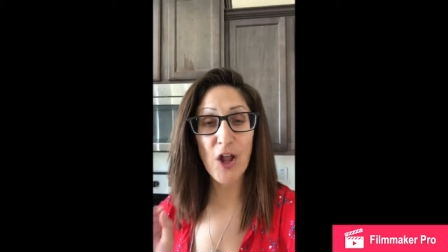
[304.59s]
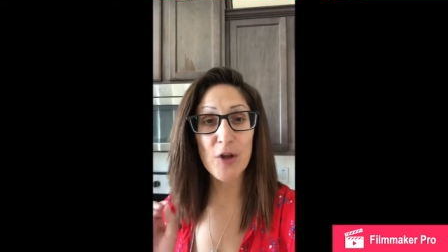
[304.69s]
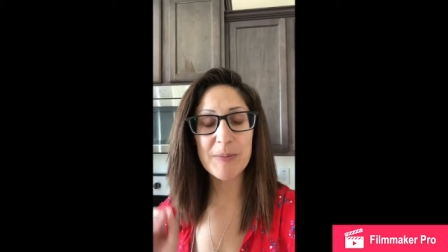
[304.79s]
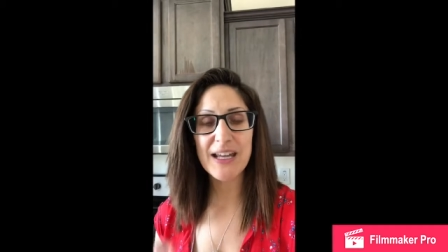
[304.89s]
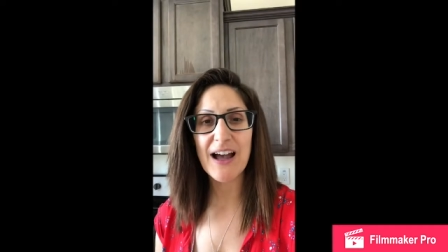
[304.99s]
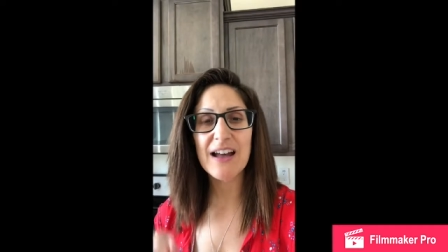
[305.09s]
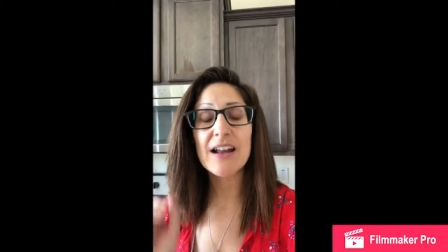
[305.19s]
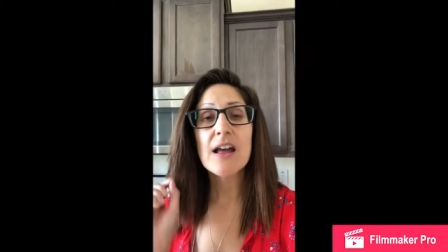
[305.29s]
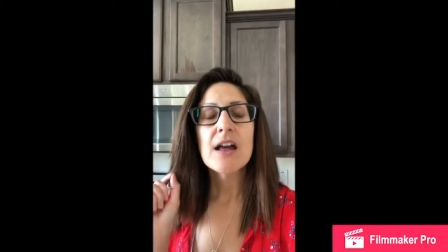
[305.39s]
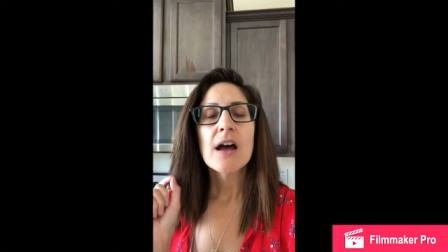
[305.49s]
Follow me
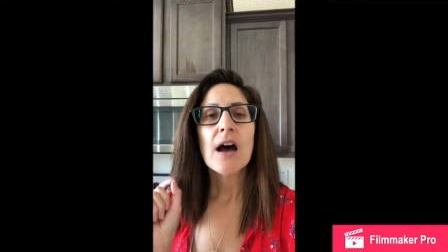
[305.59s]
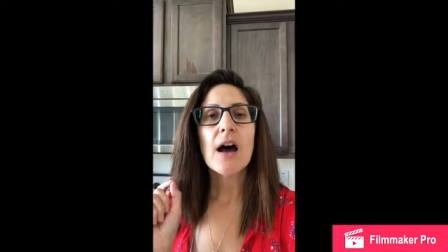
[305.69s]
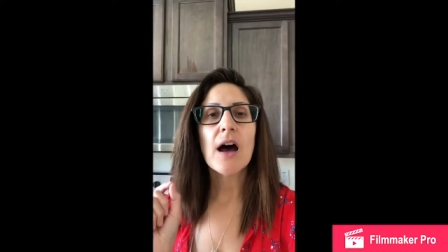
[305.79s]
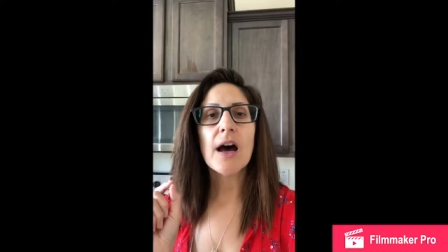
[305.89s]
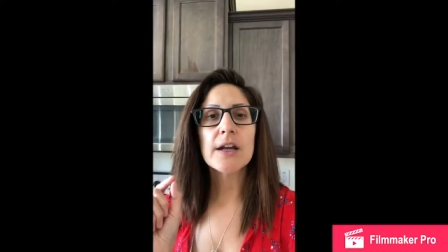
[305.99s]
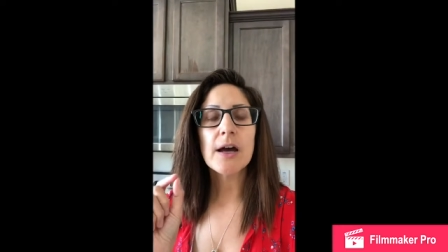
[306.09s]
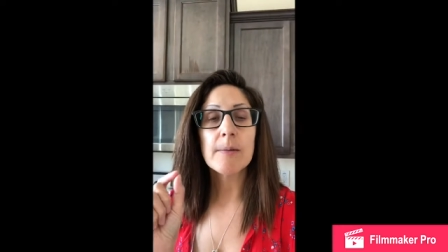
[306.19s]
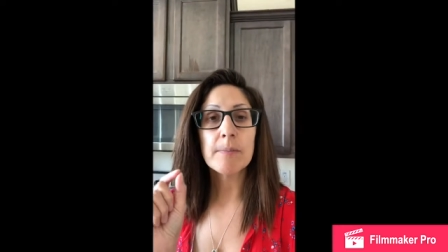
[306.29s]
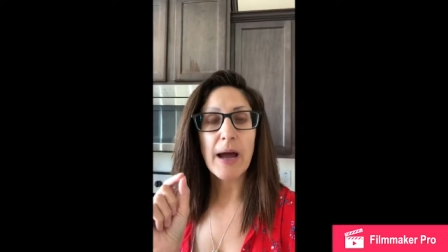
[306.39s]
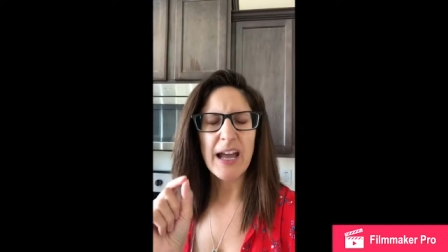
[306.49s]
on, on
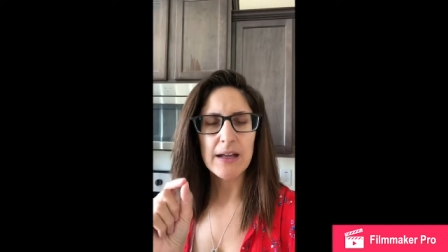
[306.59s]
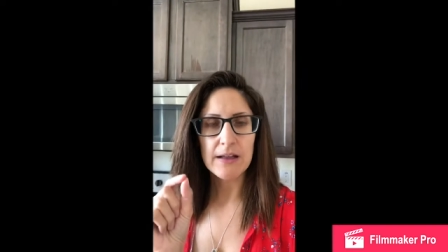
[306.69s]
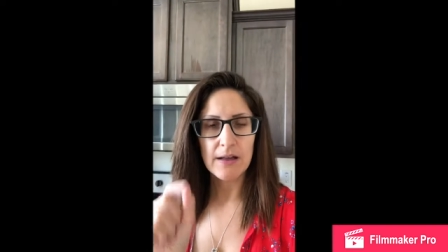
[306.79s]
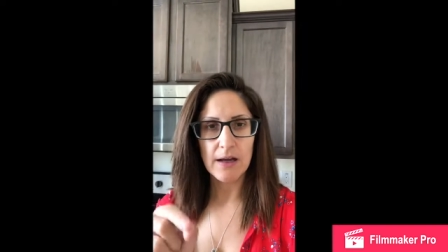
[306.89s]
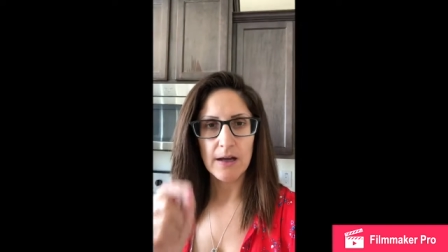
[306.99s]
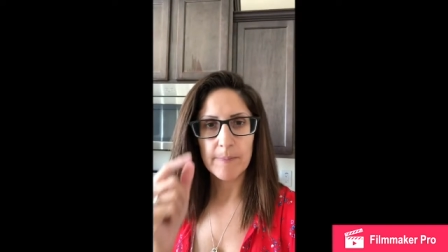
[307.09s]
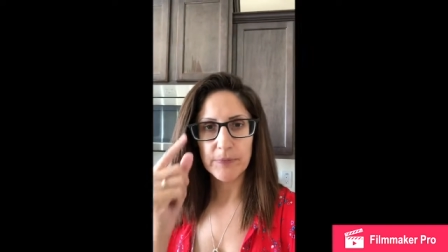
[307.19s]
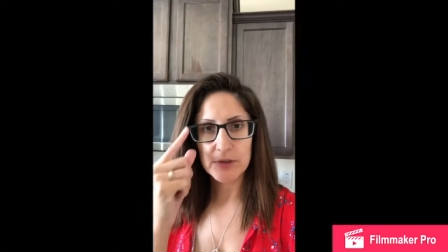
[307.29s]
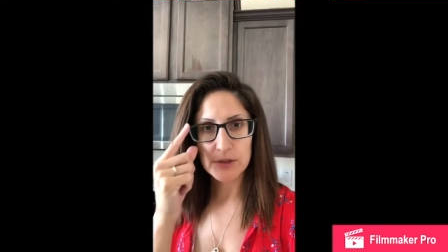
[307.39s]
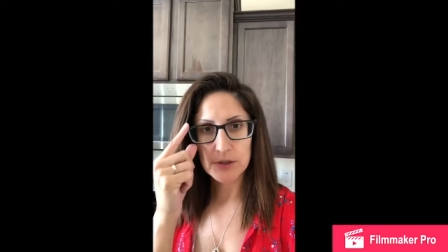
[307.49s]
uh, my
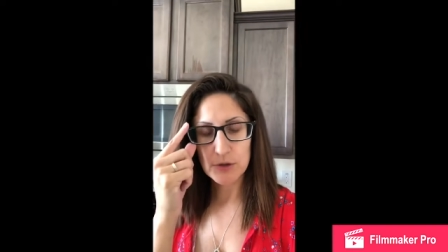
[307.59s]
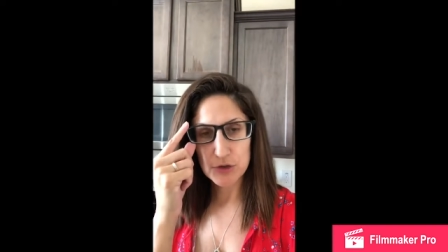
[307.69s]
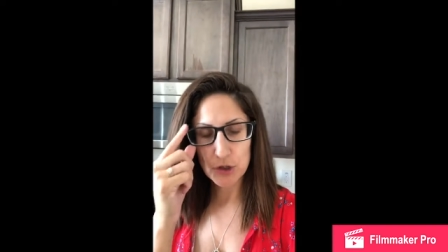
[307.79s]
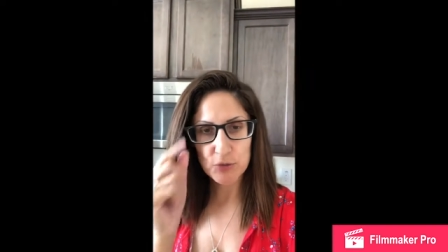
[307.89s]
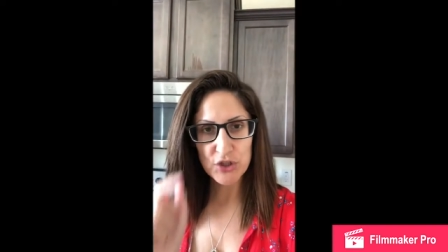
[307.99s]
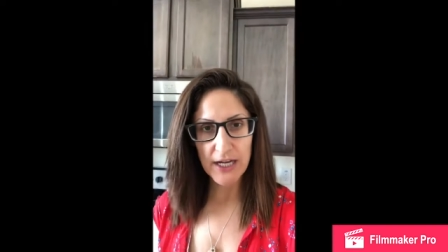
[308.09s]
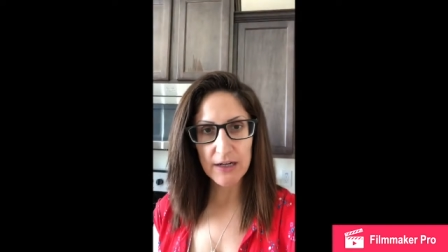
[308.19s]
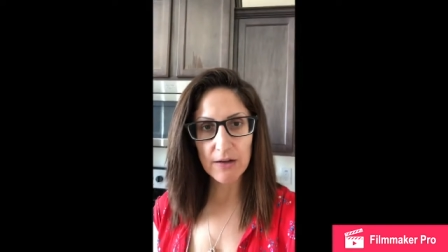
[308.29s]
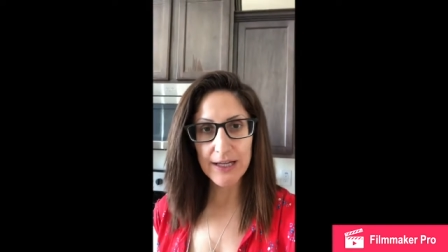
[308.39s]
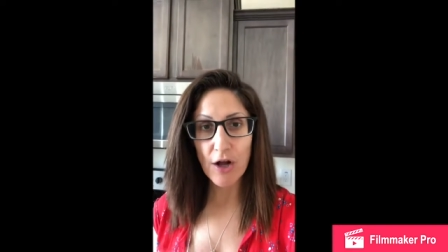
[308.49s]
um, YouTube
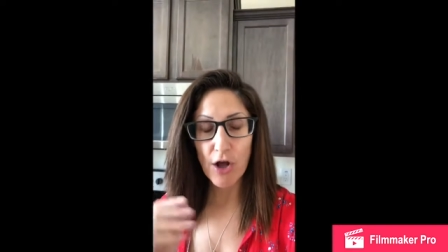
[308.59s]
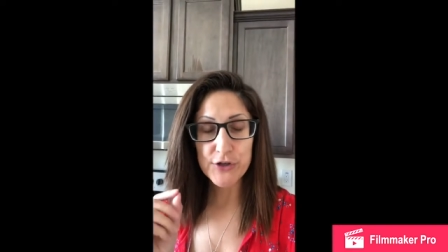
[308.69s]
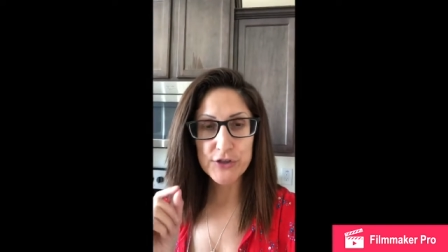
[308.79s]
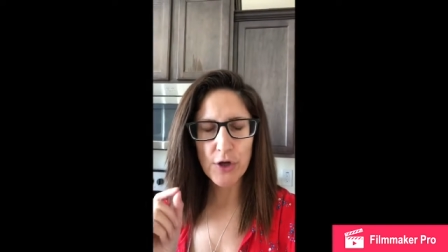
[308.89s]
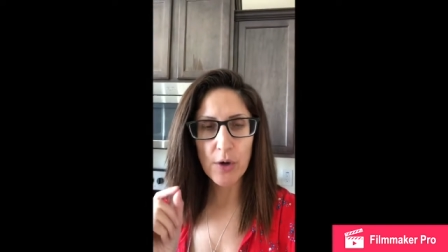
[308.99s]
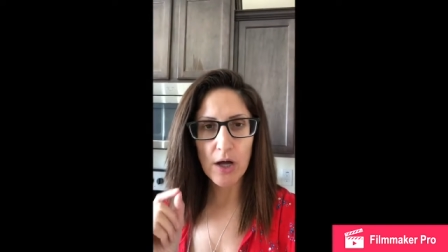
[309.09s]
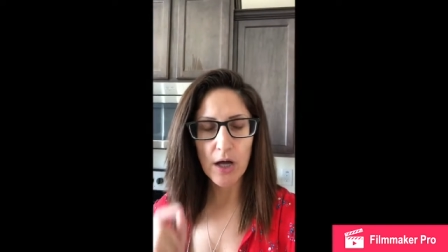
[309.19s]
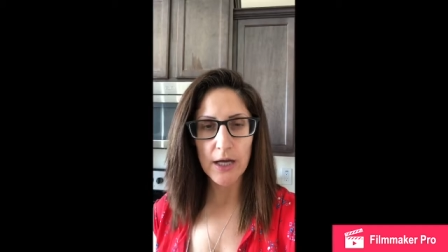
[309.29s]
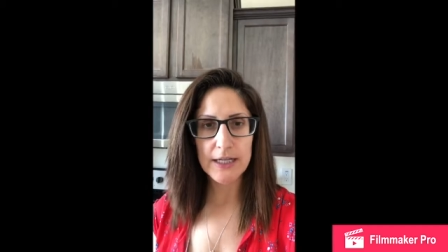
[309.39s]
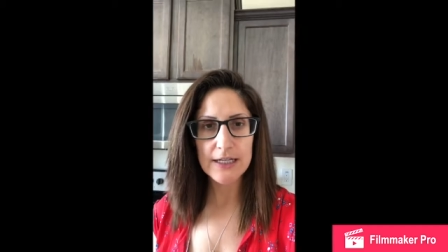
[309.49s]
channel and also
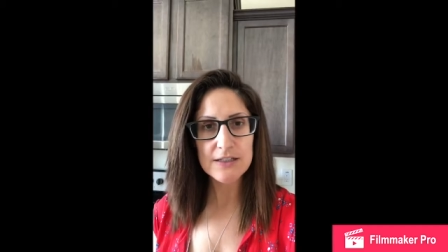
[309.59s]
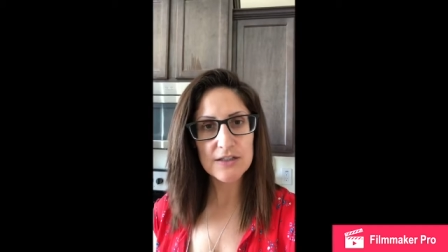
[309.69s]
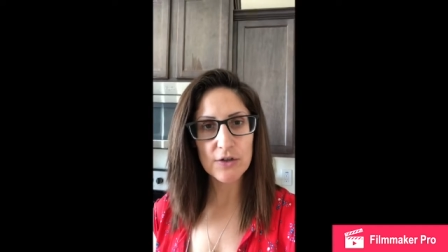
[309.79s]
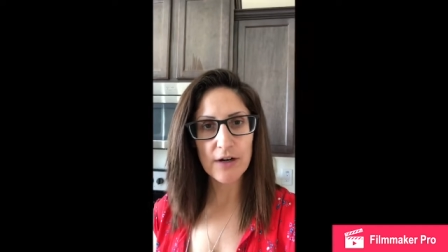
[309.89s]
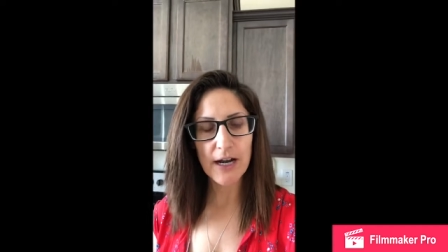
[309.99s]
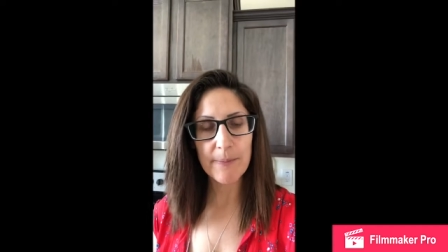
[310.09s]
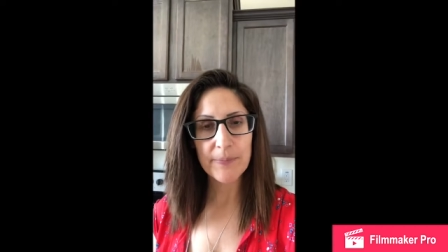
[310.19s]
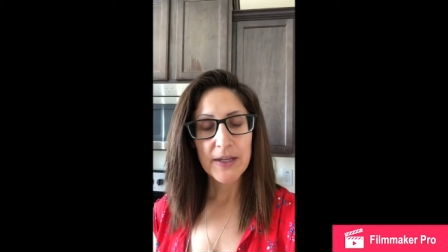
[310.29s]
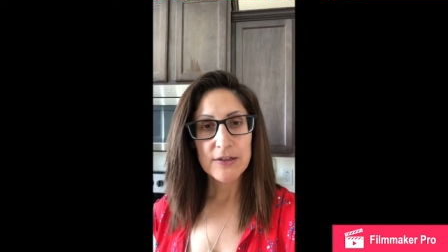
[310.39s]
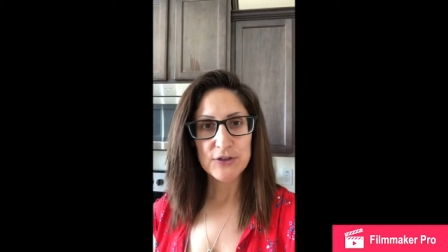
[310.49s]
on
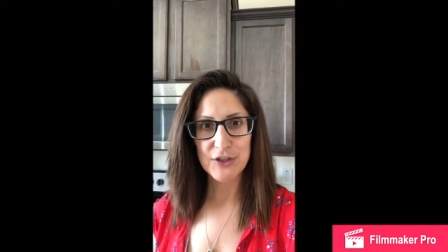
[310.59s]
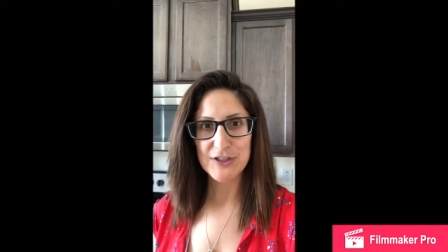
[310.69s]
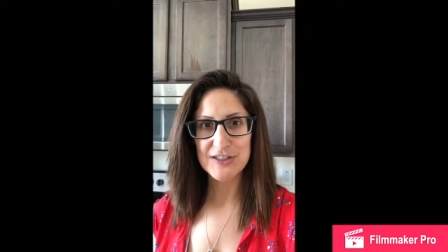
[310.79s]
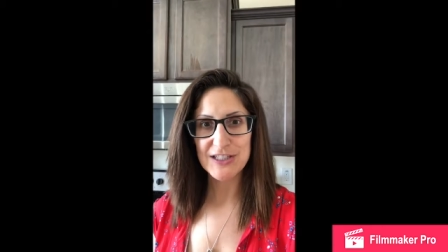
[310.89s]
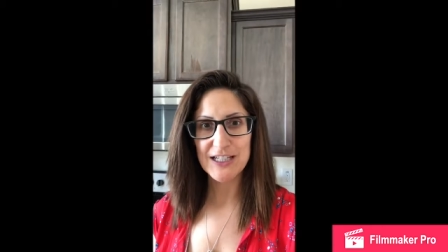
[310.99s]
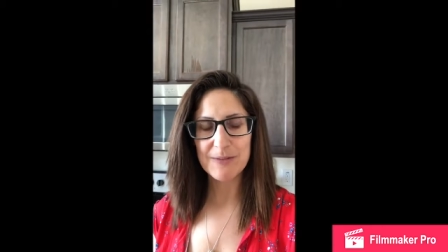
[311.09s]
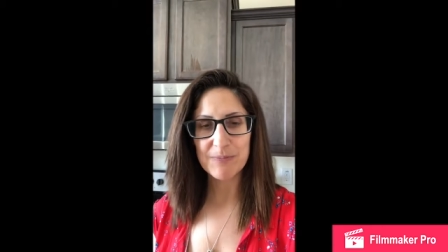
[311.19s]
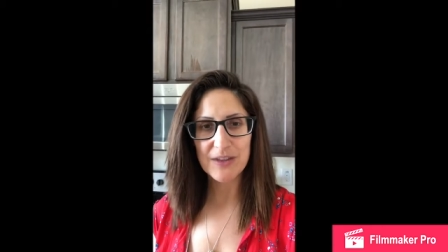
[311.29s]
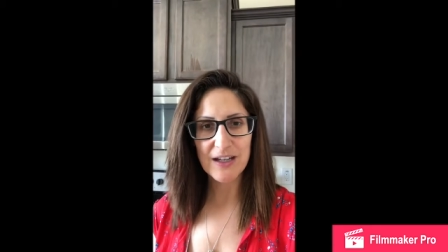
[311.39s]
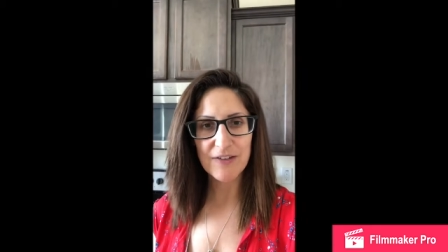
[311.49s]
Instagram so you can see
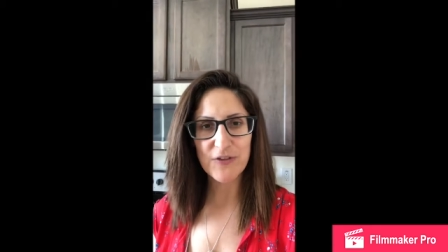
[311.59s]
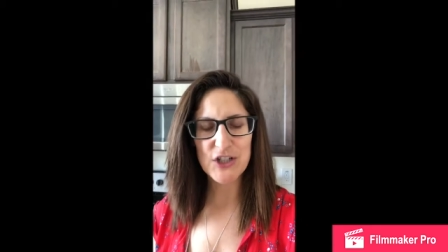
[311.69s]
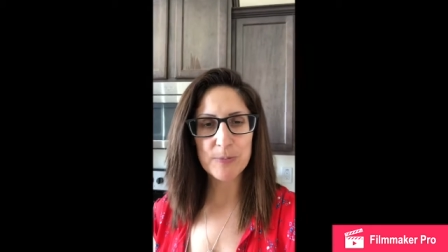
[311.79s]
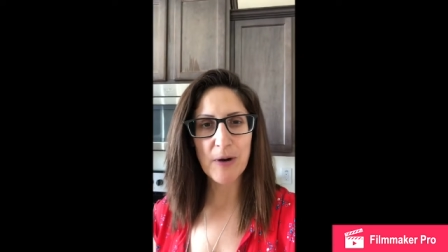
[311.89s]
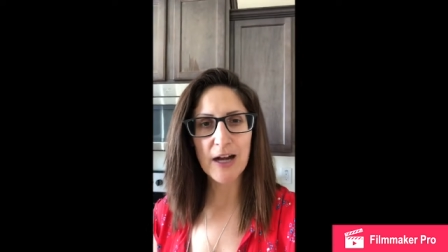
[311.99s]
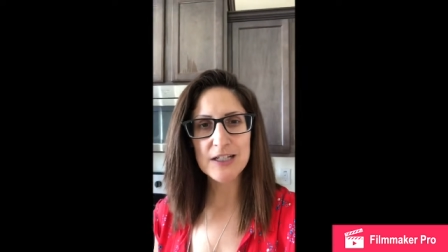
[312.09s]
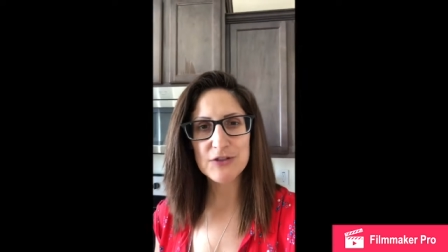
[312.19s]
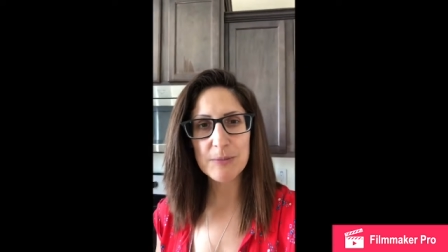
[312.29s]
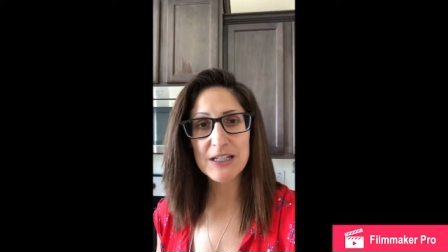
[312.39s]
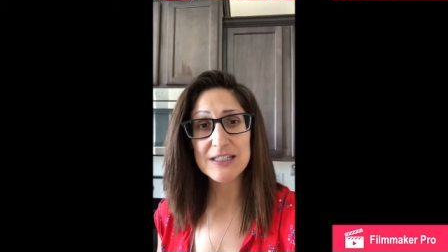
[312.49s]
the finished product
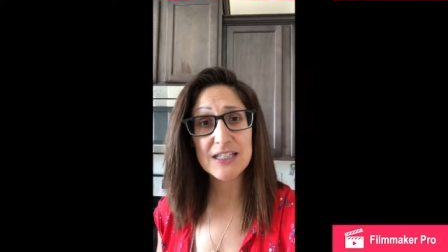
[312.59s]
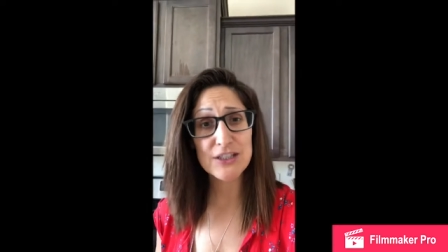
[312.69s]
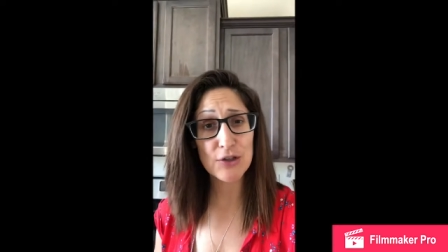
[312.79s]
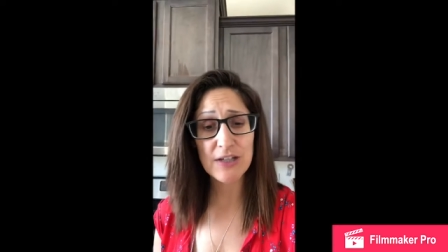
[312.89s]
of some of these things.